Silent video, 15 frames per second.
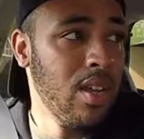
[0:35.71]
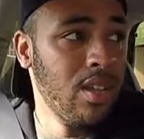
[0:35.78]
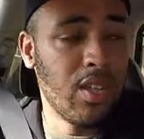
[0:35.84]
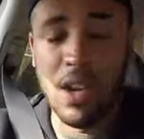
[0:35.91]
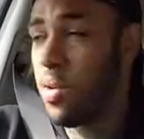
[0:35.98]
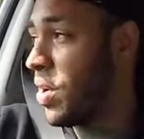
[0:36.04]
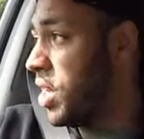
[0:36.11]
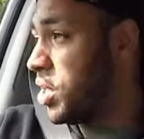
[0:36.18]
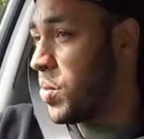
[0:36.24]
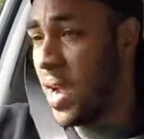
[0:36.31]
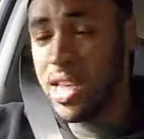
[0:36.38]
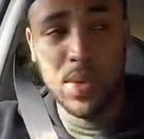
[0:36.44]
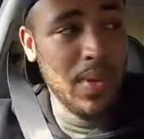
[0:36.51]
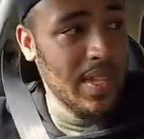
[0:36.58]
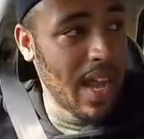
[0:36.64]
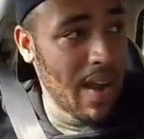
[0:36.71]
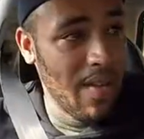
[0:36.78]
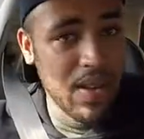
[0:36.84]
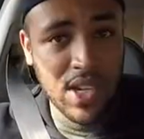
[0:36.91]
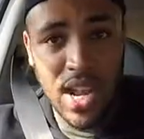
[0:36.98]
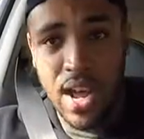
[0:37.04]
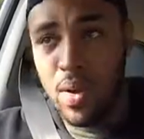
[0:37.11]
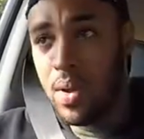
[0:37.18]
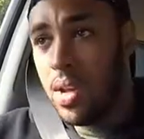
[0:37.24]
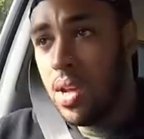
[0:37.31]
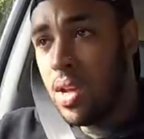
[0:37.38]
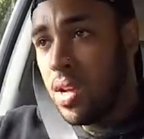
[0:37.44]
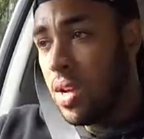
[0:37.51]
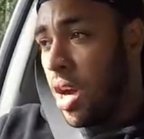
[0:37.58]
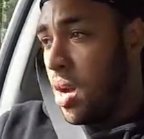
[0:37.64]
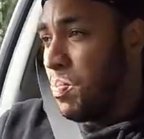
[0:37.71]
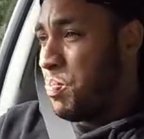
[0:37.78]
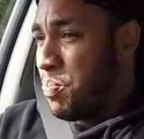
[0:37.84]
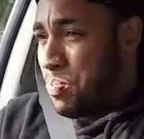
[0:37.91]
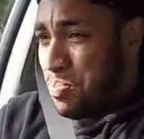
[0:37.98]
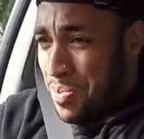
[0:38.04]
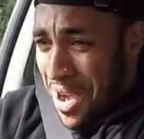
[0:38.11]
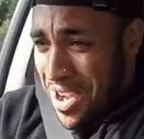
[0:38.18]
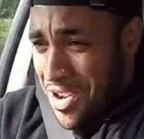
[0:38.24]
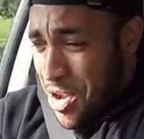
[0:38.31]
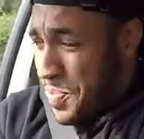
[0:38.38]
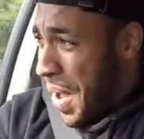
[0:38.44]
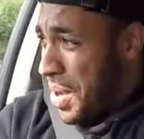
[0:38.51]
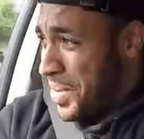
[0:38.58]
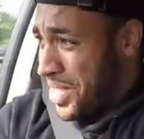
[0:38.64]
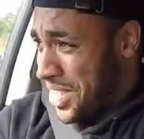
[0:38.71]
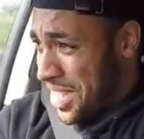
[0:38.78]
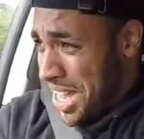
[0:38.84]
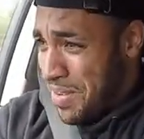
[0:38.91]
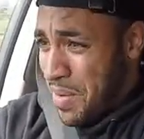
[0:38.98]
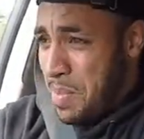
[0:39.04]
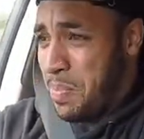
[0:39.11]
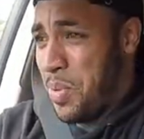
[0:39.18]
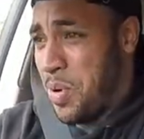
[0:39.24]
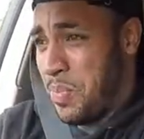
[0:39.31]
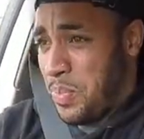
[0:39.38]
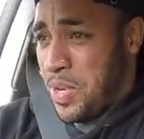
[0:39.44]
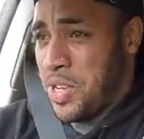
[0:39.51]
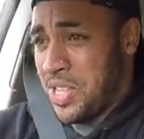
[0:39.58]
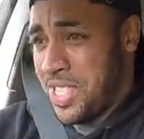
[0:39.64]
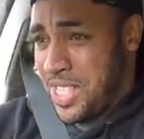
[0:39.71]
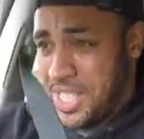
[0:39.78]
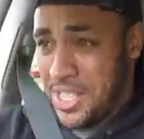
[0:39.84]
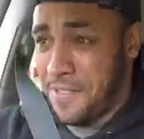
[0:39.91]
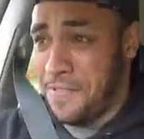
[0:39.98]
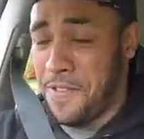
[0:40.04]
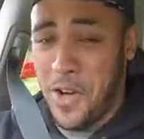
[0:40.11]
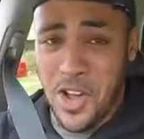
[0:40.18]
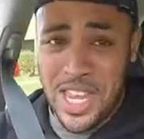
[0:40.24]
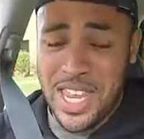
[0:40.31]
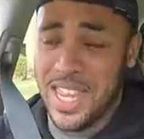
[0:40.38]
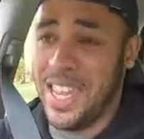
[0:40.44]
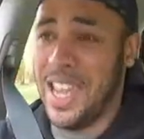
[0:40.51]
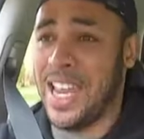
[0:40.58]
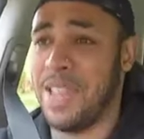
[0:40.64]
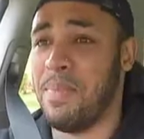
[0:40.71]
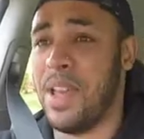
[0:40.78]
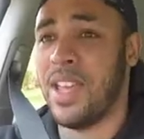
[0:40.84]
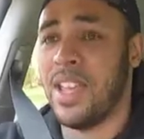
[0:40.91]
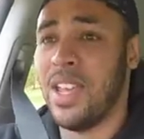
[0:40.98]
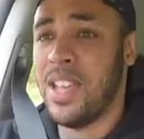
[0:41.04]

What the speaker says: So we're on his way to his garage now. Got a brand new power steering pump because this is fucking killing me.